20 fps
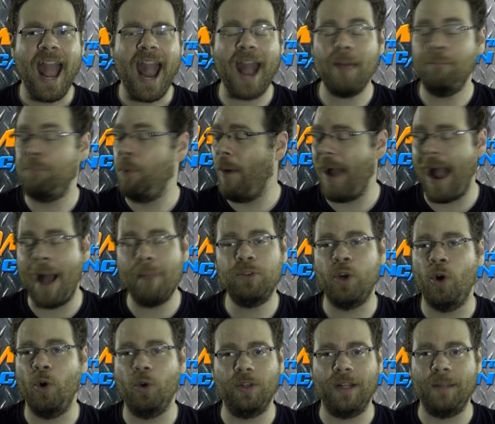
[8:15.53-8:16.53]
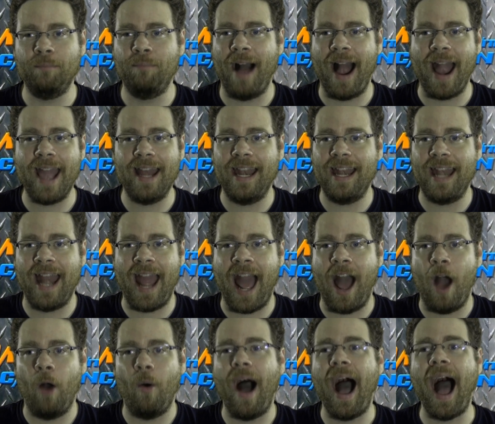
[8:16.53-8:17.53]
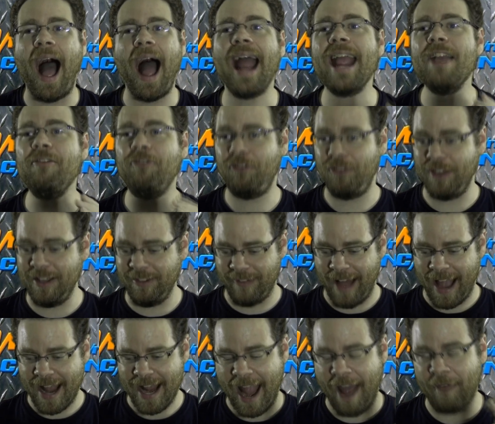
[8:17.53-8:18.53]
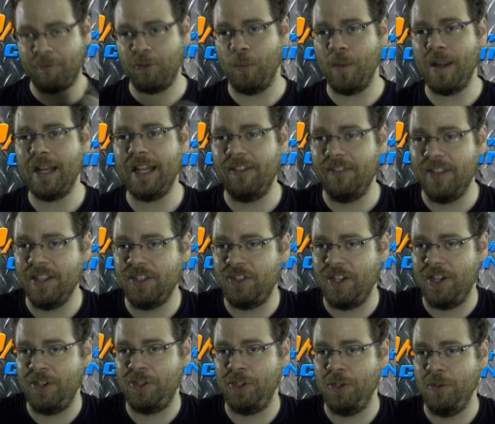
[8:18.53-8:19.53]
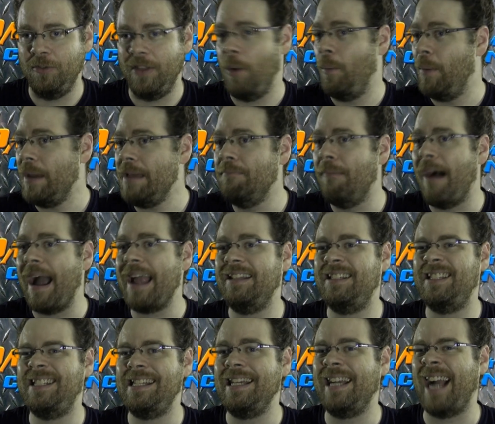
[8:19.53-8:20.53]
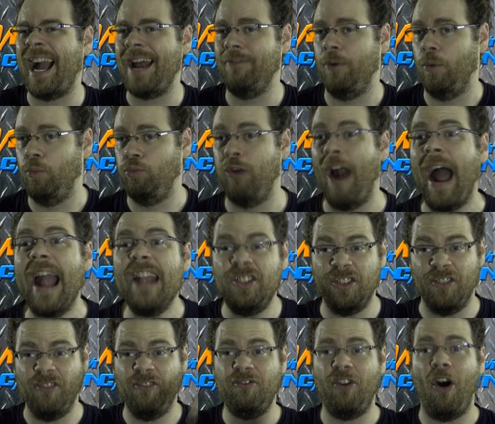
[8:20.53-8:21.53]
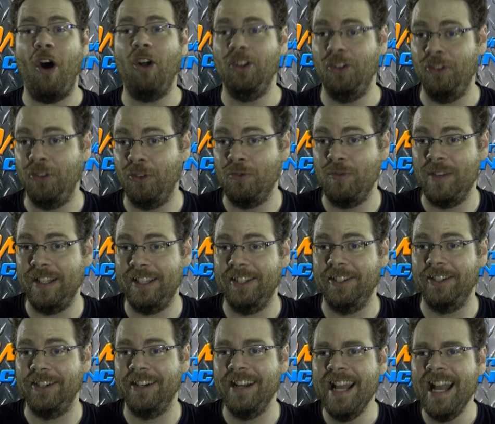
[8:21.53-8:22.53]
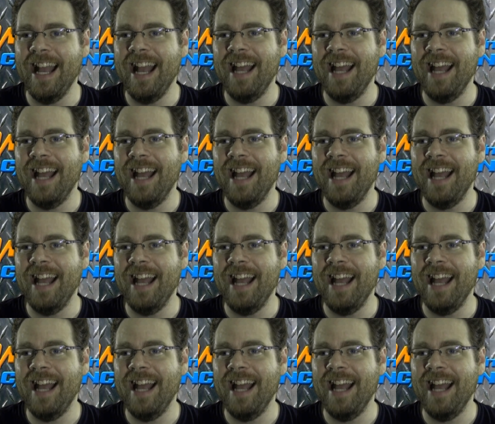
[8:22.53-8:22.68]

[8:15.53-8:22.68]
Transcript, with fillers: And boy, I'm totally buying it now. I feel like after reading this issue that we might see kind of a rise and fall of the Riddler.